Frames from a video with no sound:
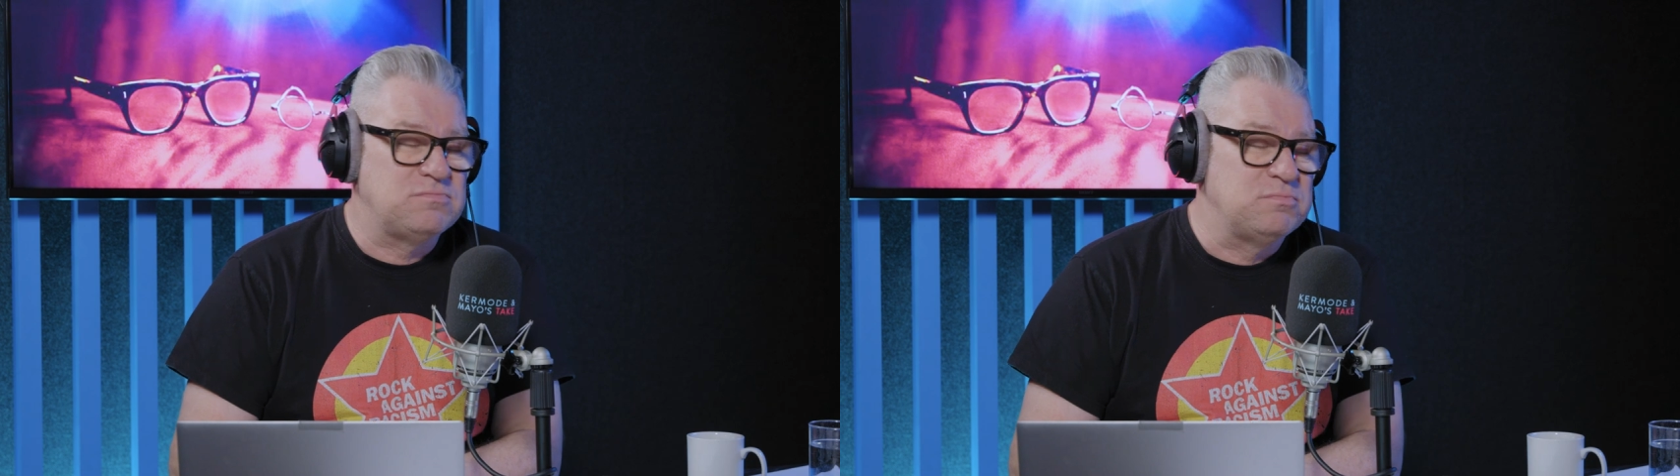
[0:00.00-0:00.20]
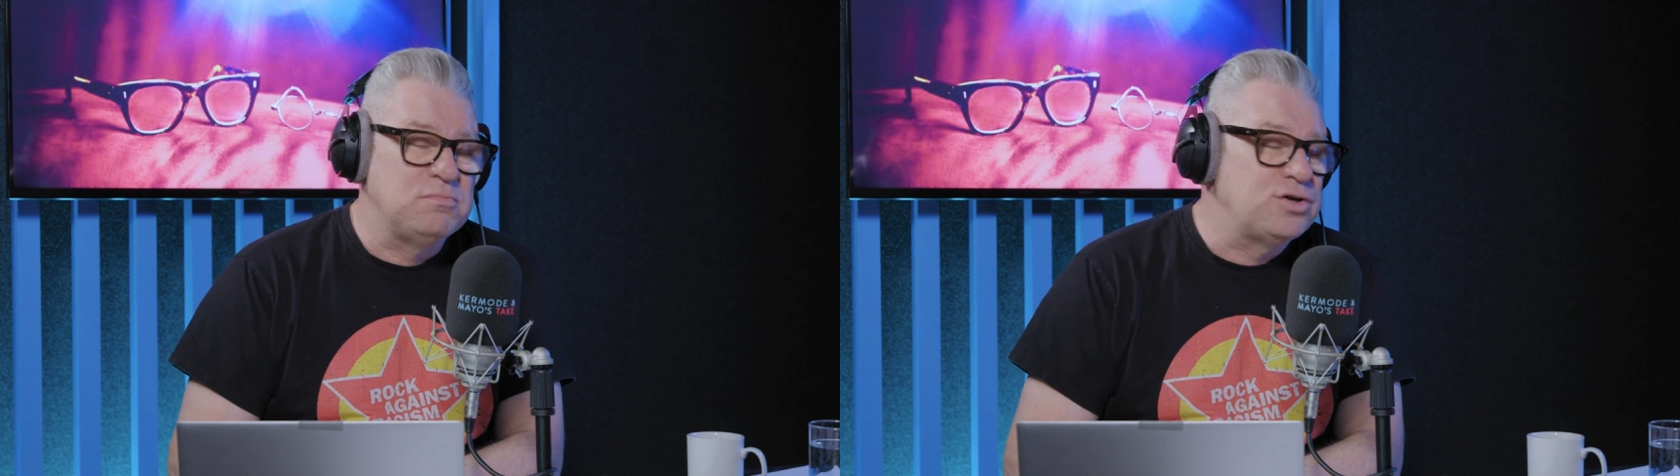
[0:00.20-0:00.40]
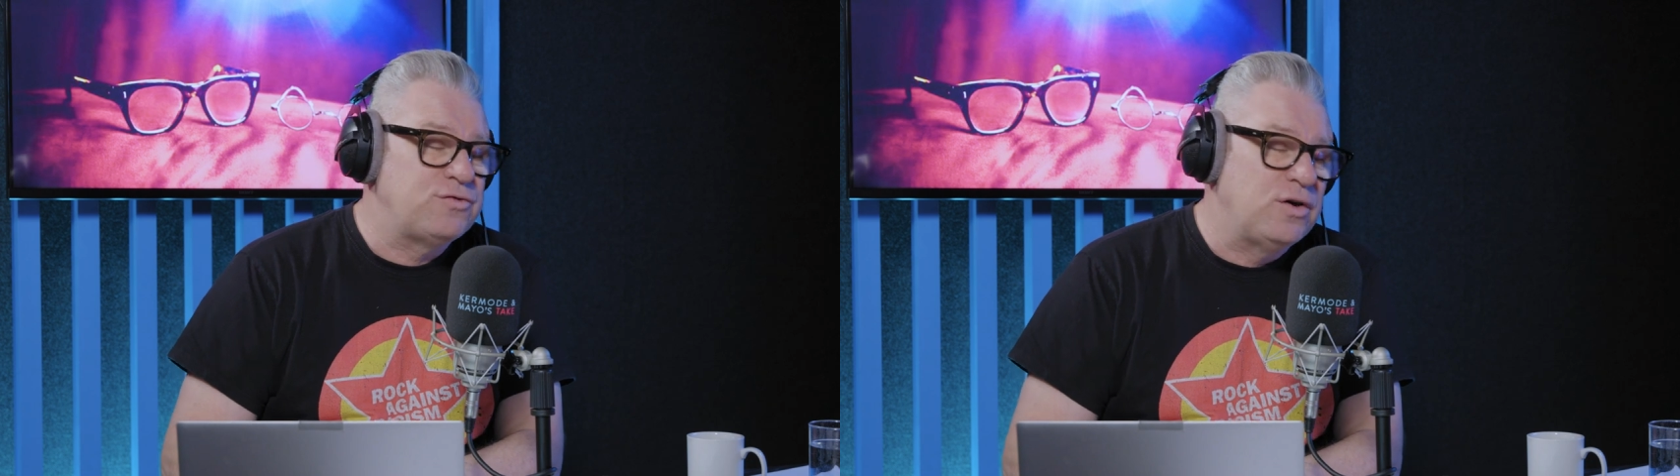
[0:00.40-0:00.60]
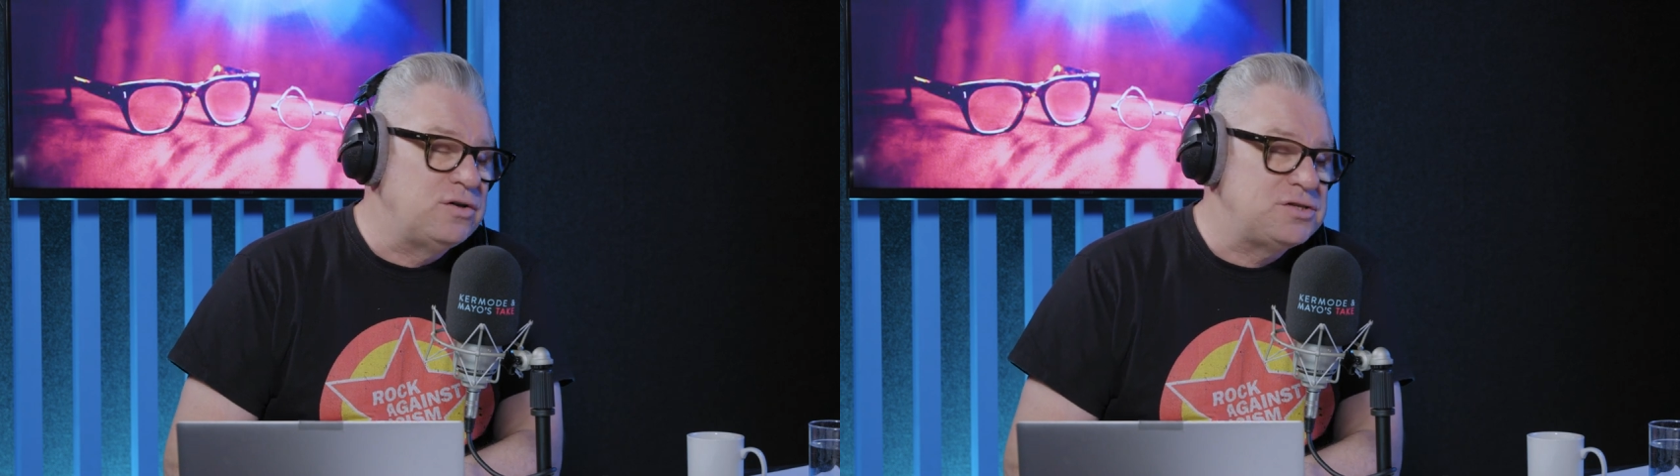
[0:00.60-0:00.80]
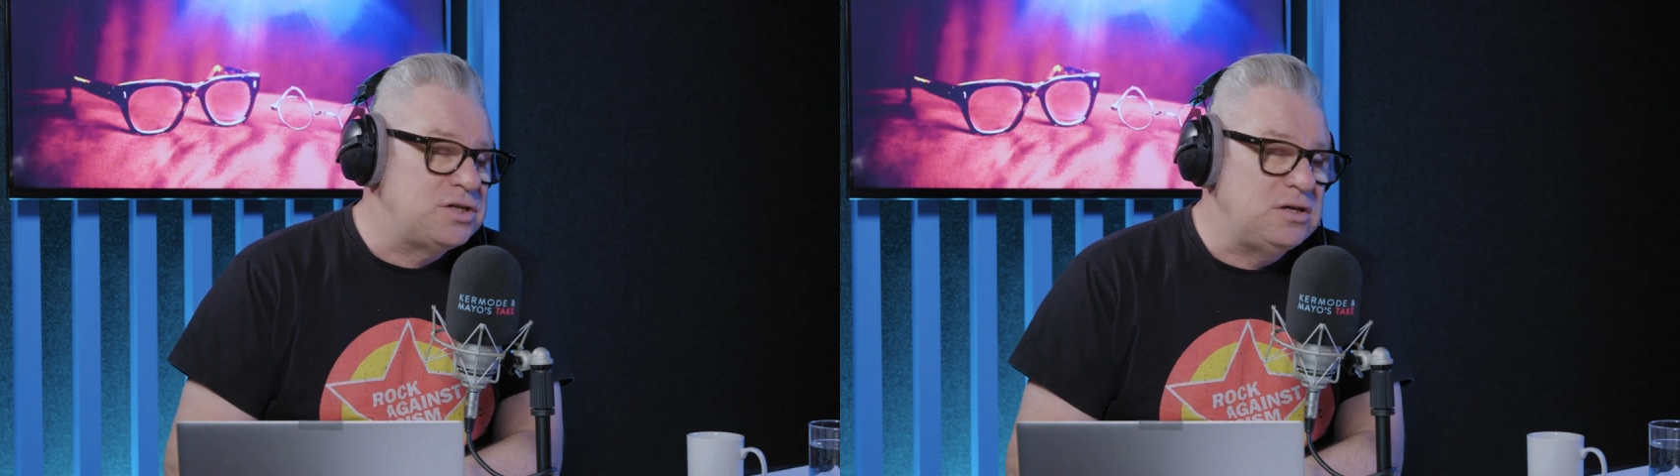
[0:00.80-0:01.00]
much fun
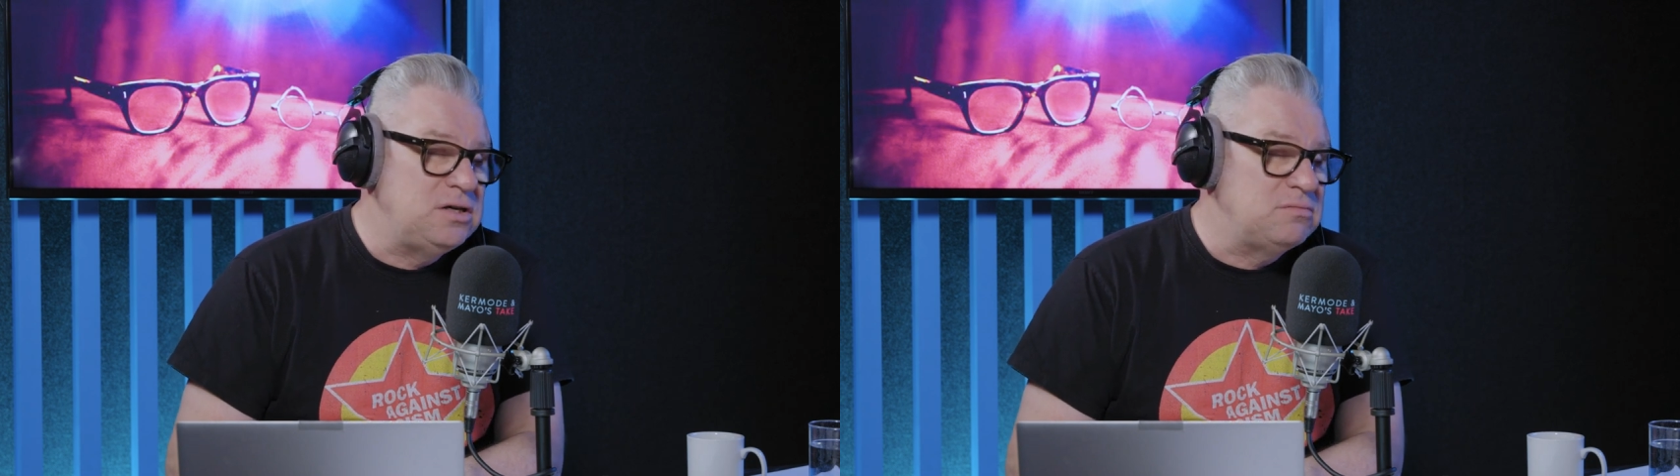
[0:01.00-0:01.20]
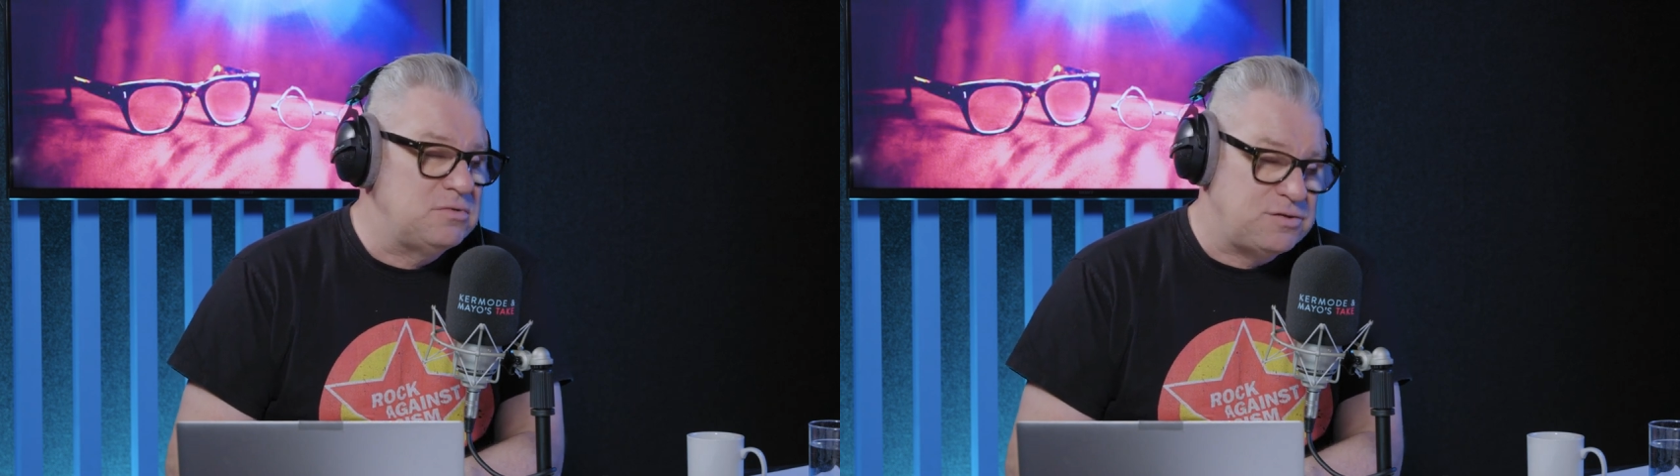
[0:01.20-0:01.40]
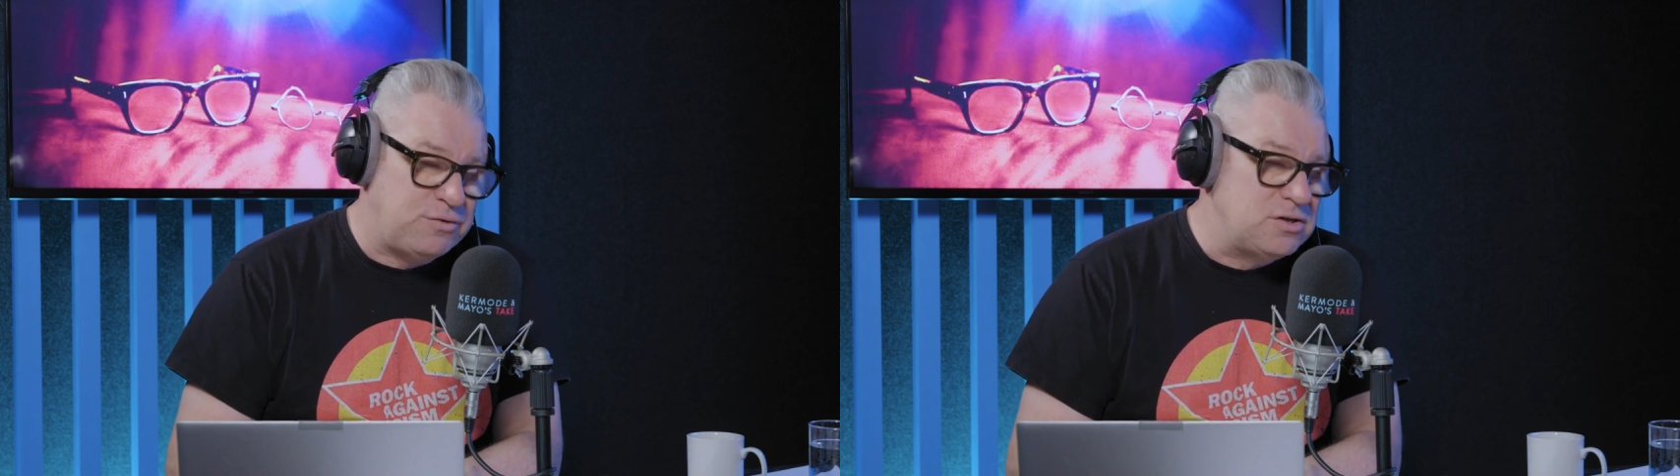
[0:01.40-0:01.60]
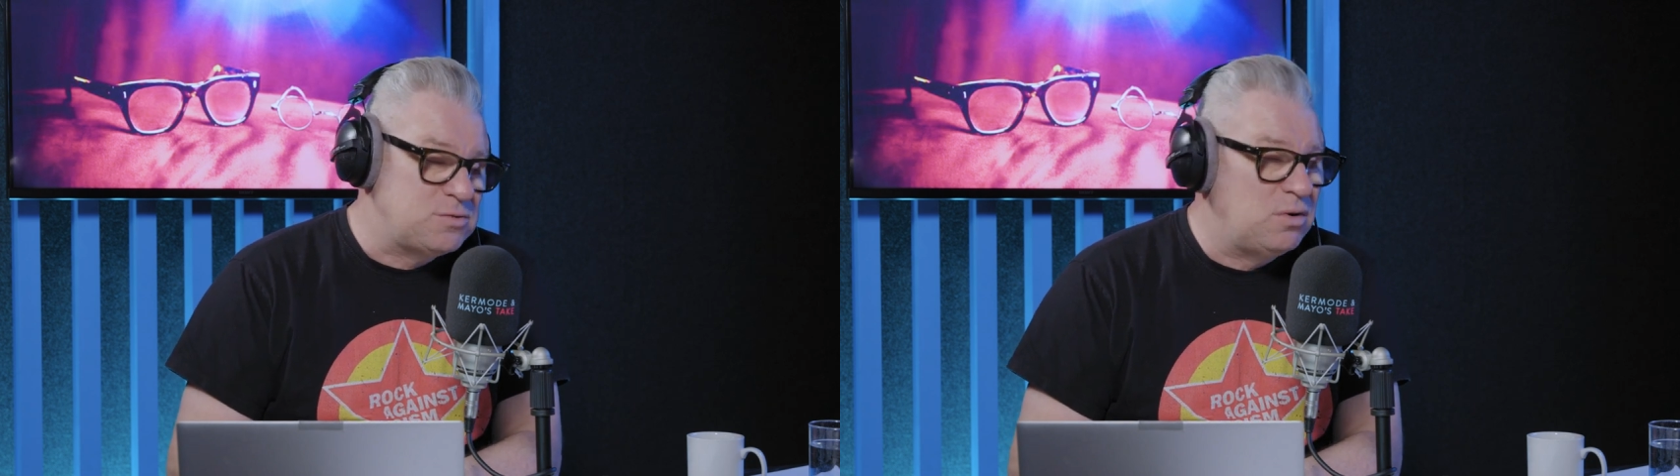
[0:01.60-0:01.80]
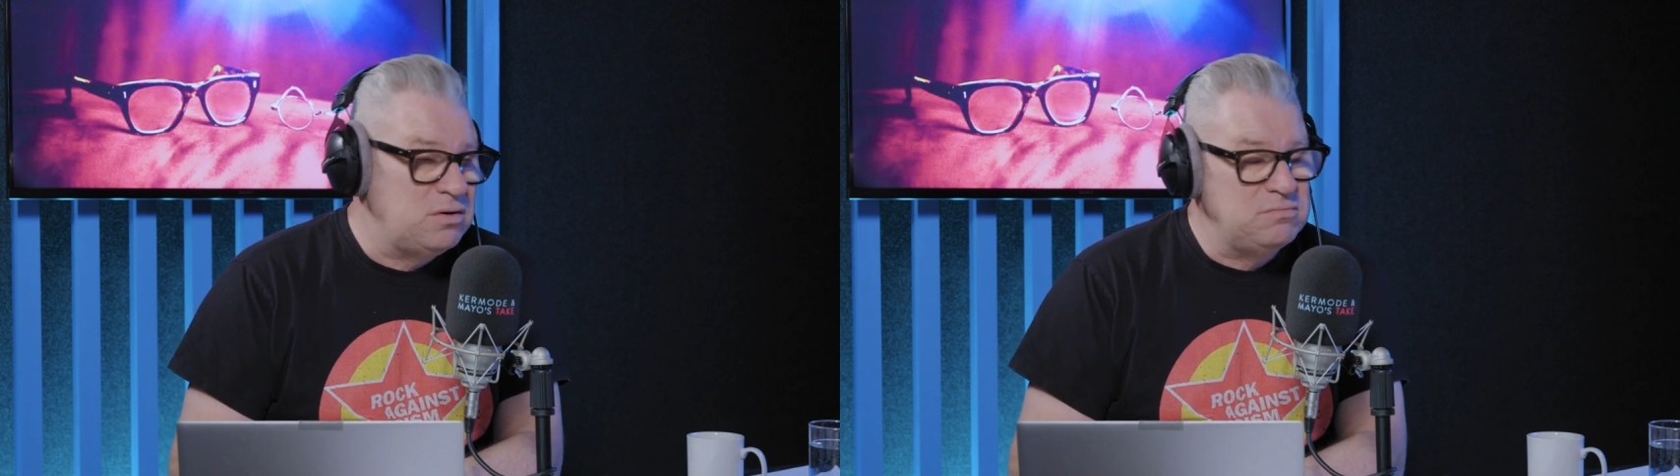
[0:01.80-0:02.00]
as the first
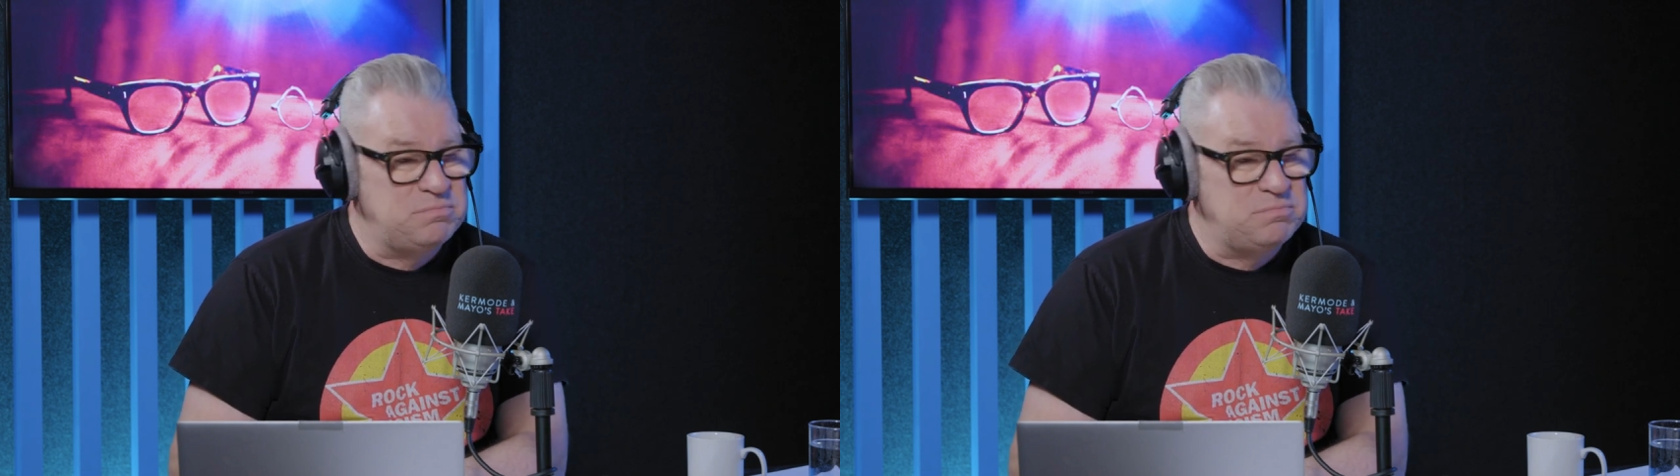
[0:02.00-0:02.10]
one,